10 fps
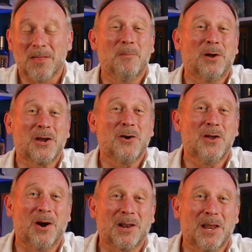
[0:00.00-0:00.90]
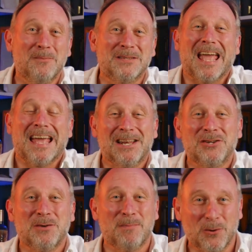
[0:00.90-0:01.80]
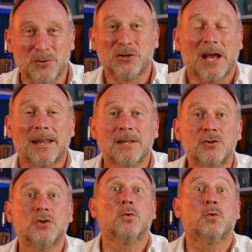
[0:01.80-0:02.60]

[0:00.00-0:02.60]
the Monaco Yacht Club's Energy Boat Challenge,